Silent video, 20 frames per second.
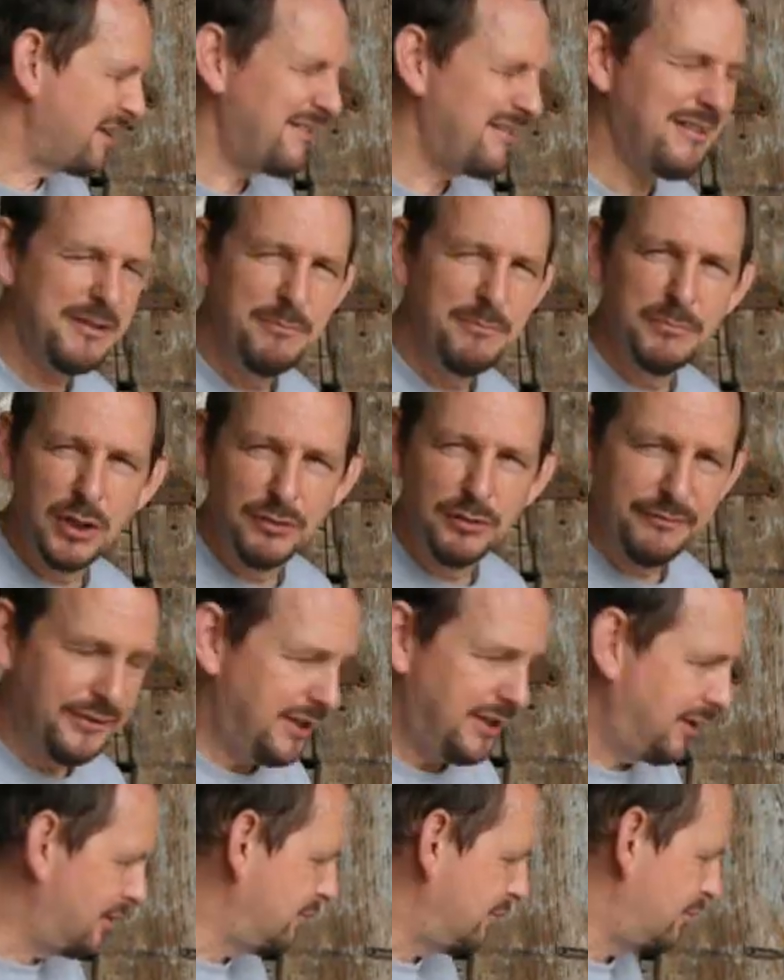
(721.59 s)
But unlike malt
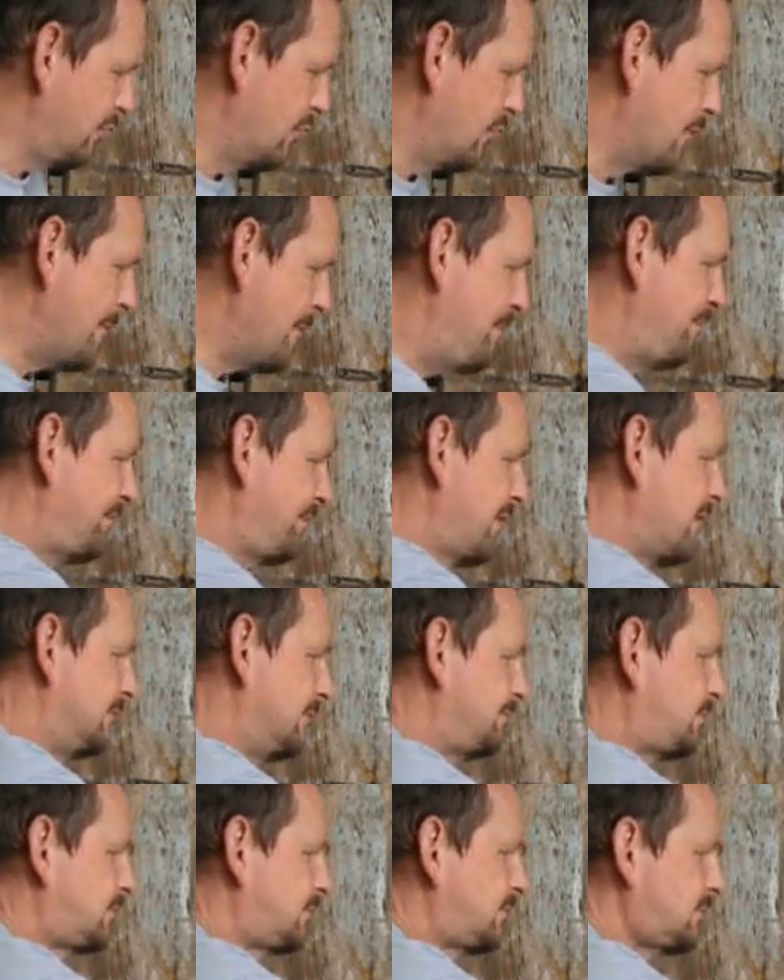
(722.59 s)
vinegar or
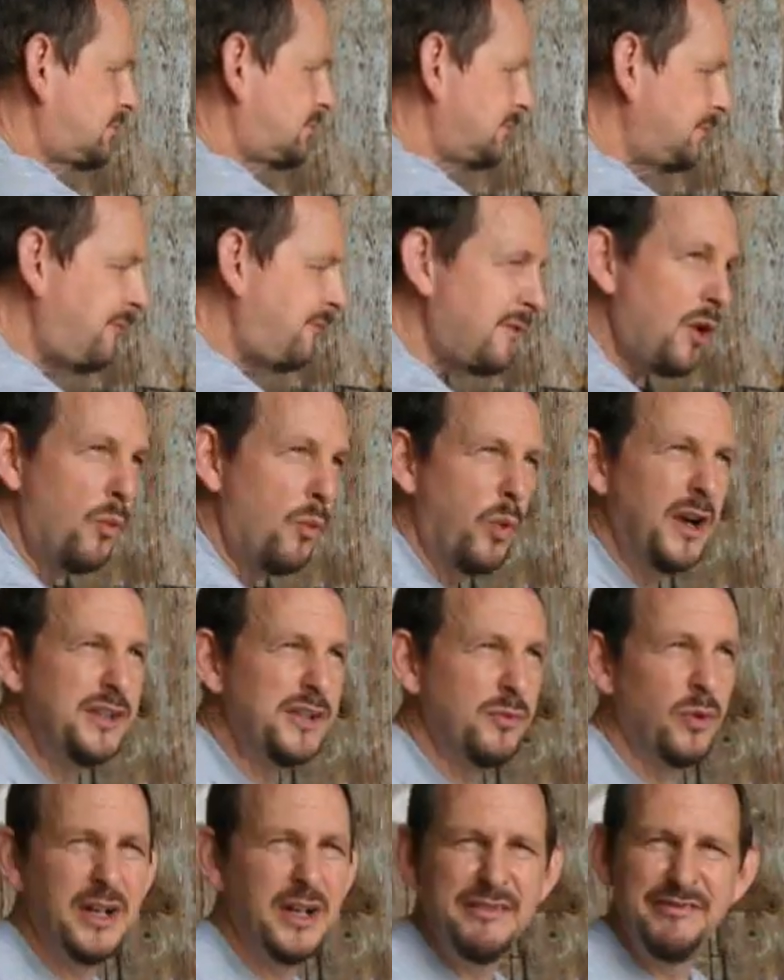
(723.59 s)

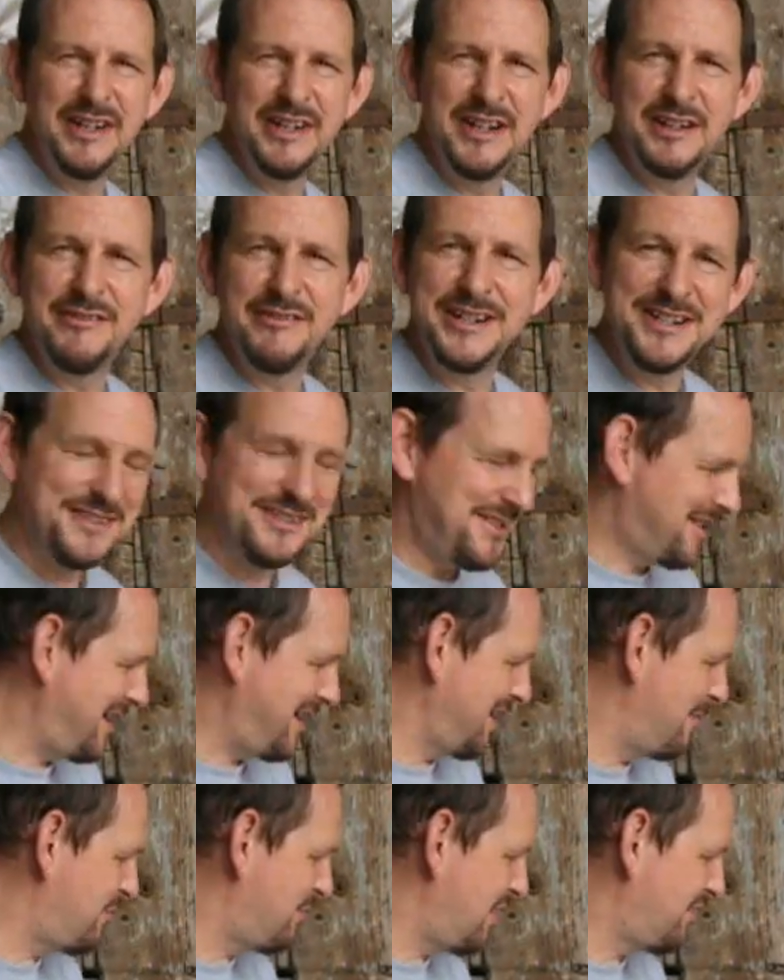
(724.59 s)
white wine vinegar, it doesn't
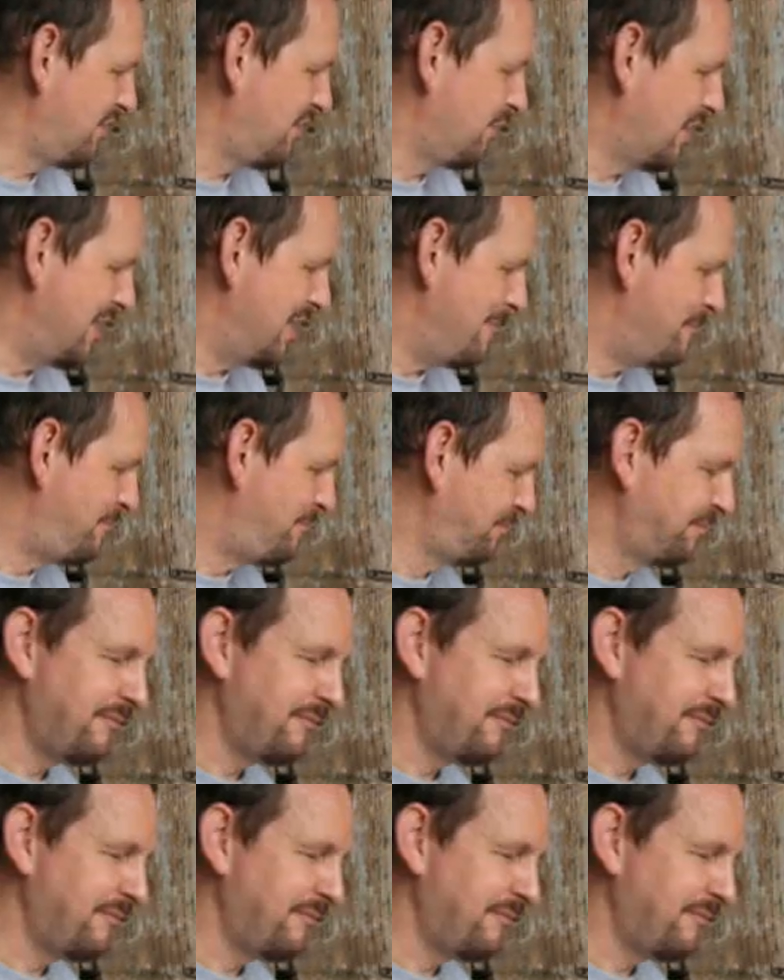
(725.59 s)
take your breath away.